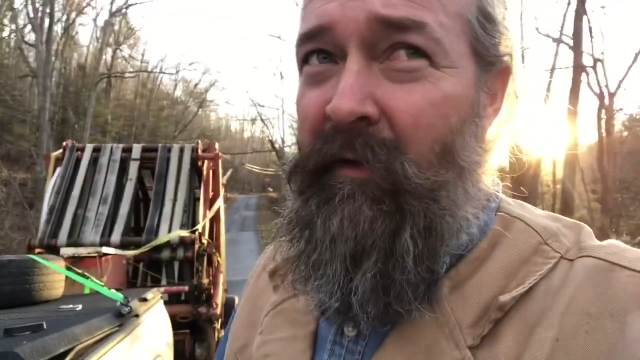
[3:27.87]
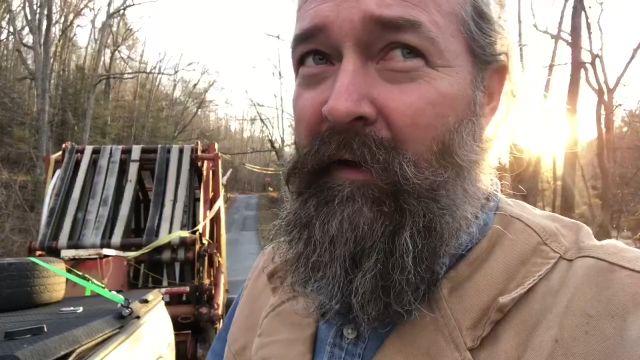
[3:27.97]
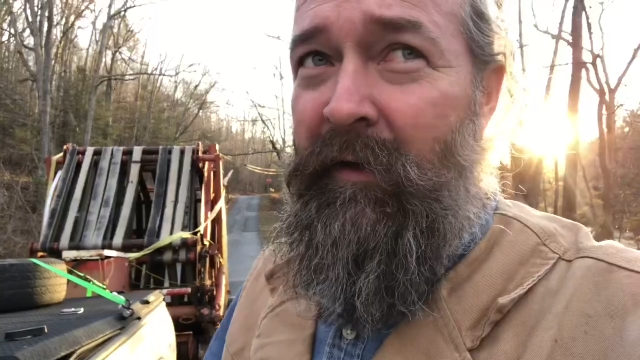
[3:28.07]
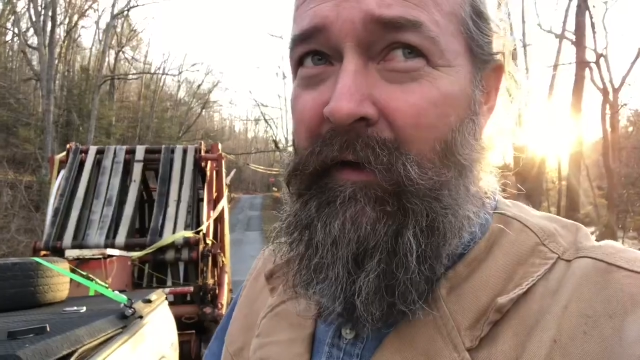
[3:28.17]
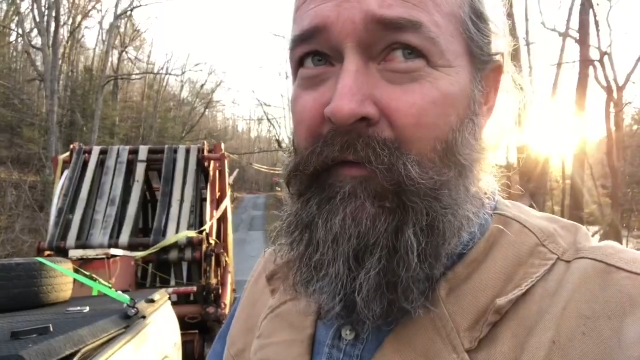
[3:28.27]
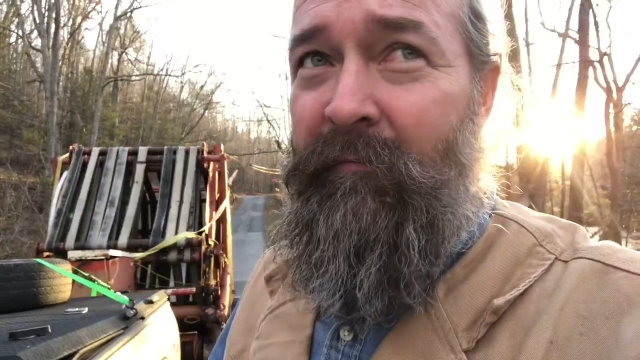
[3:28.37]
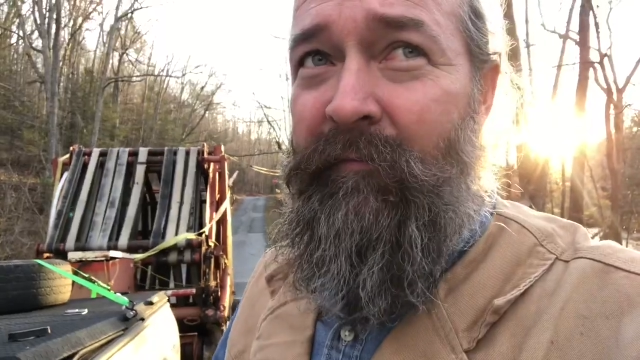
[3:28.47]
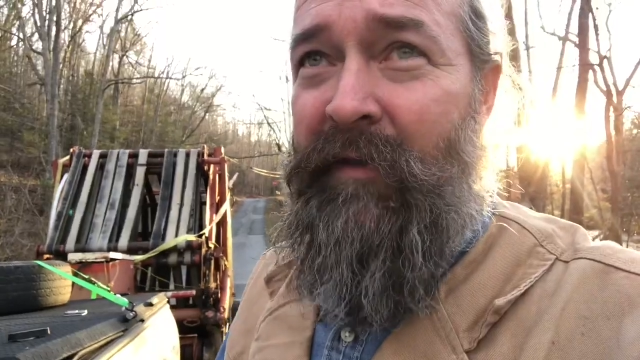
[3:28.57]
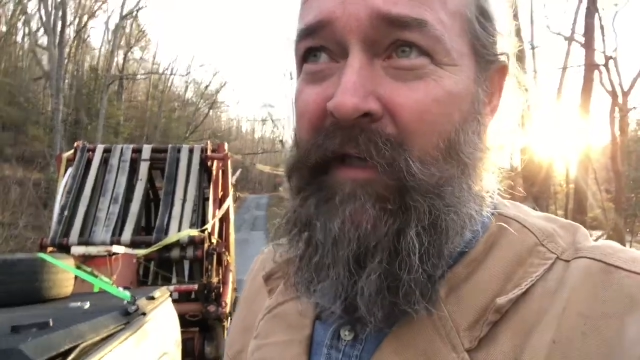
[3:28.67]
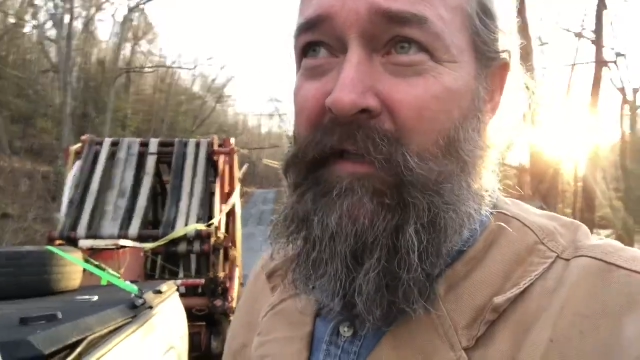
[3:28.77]
and
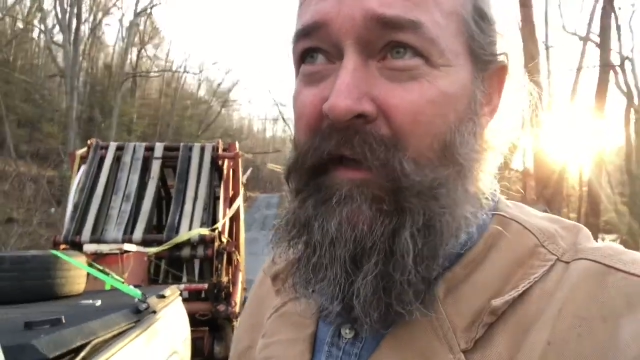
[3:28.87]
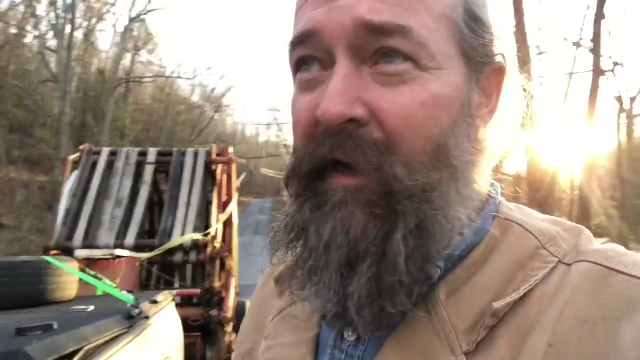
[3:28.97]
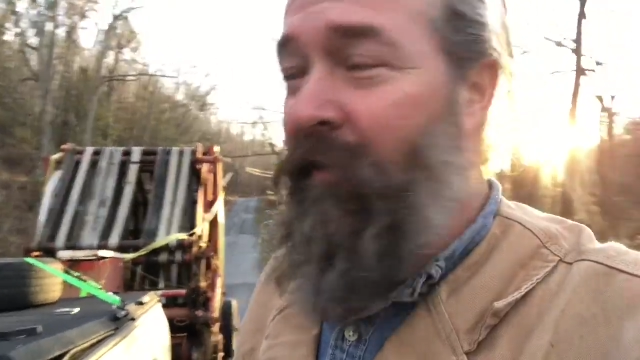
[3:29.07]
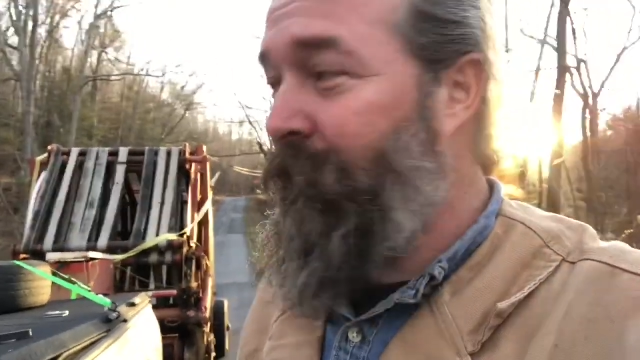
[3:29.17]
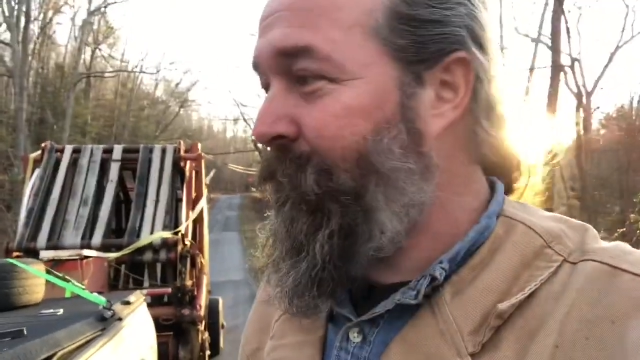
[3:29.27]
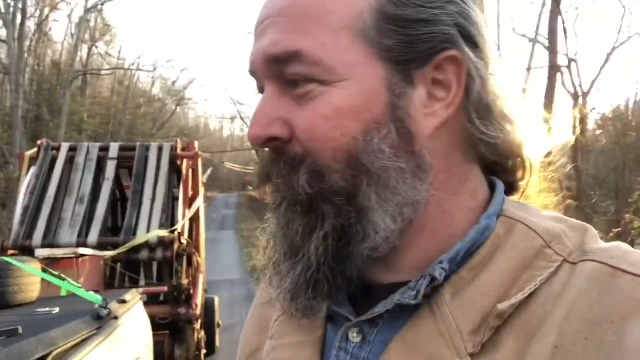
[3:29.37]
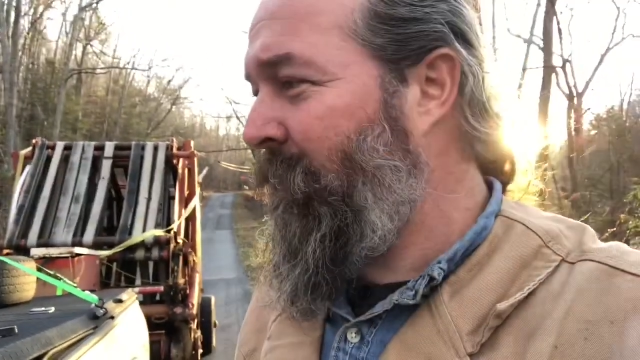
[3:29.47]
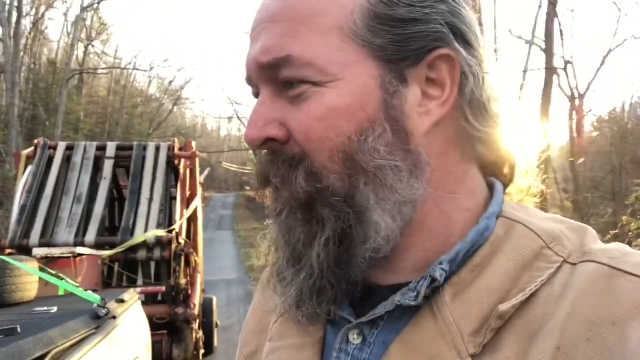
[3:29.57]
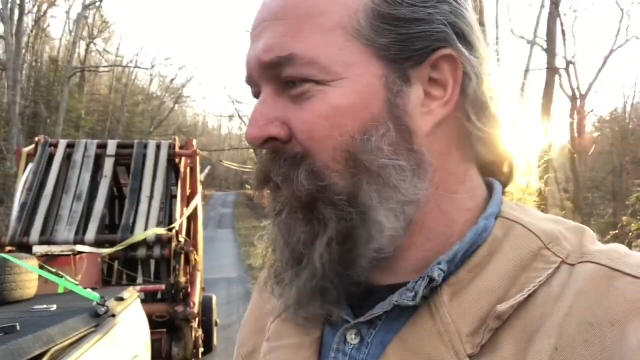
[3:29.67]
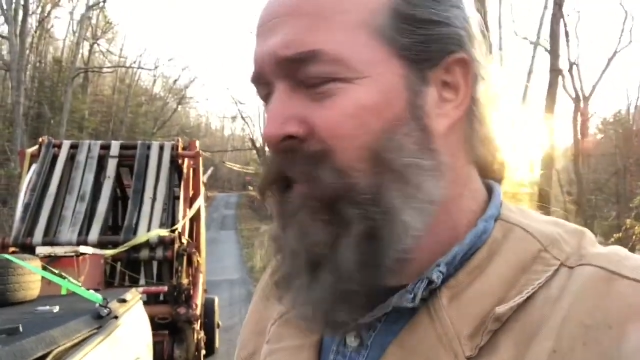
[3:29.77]
test it out.
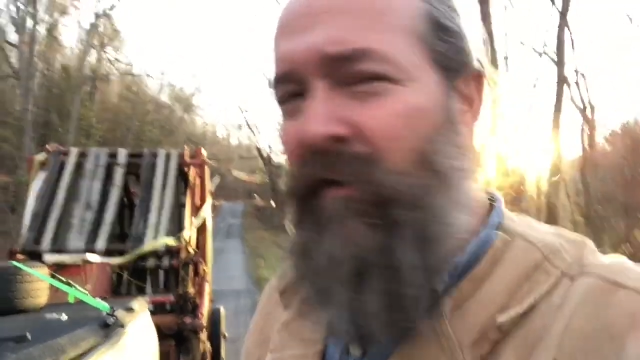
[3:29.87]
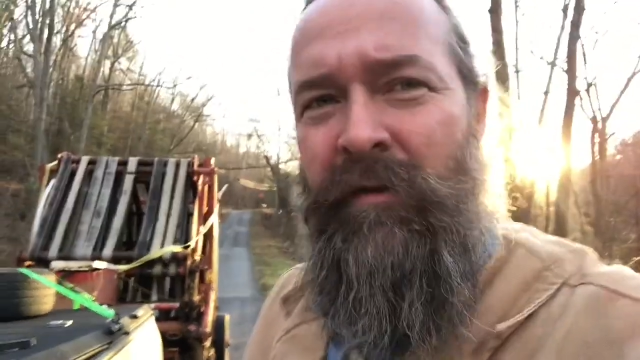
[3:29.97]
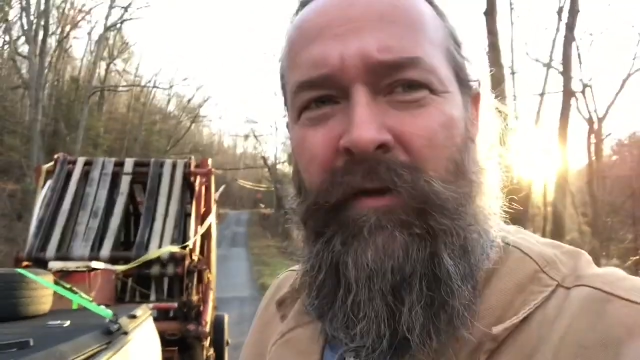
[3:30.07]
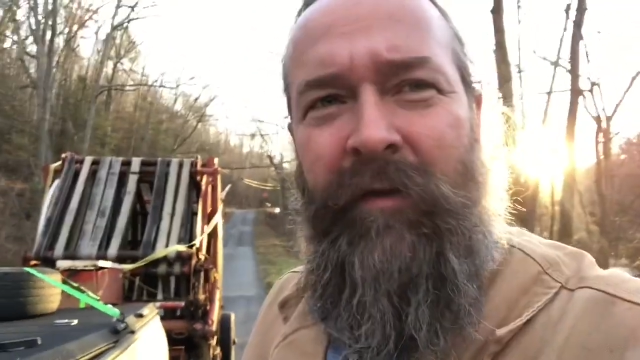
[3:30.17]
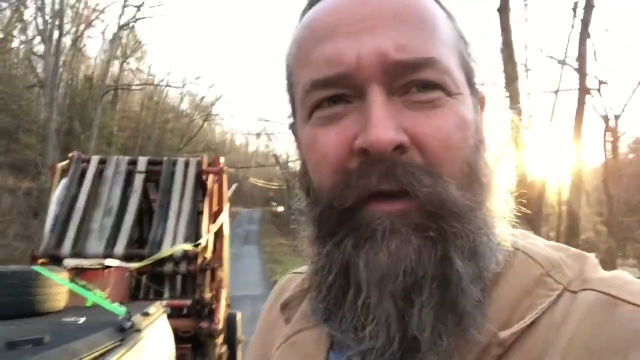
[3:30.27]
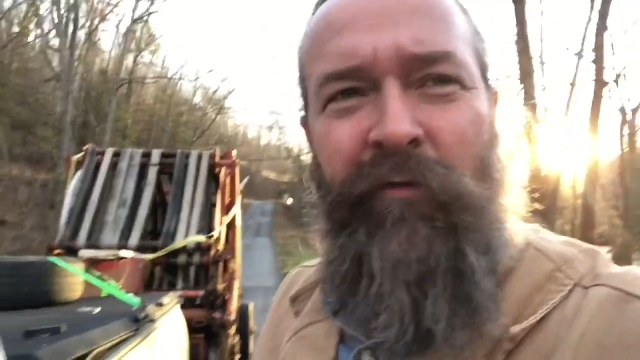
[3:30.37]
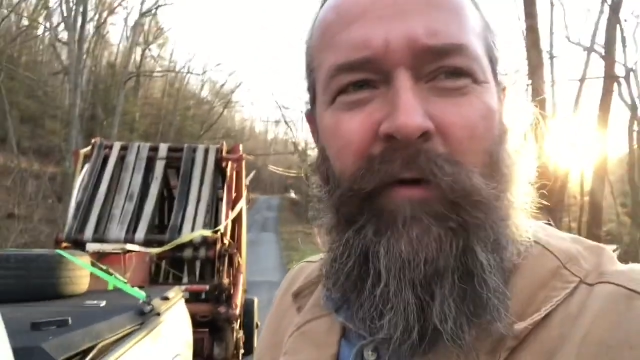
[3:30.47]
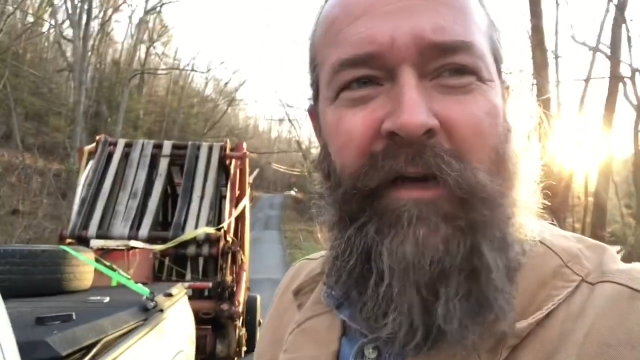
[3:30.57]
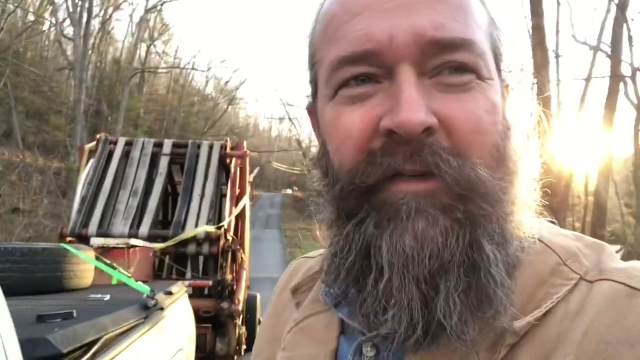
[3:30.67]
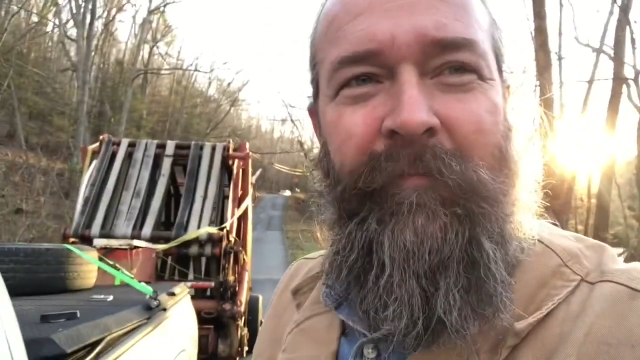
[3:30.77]
So thanks for
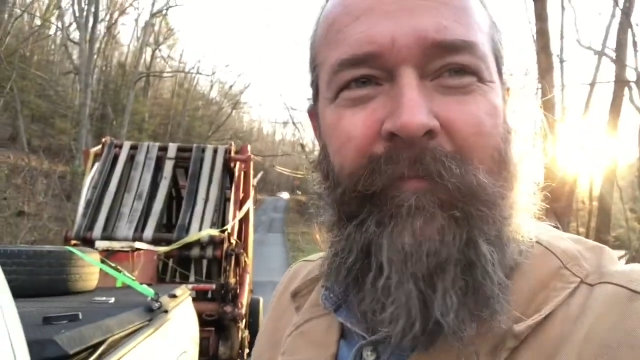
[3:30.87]
watching.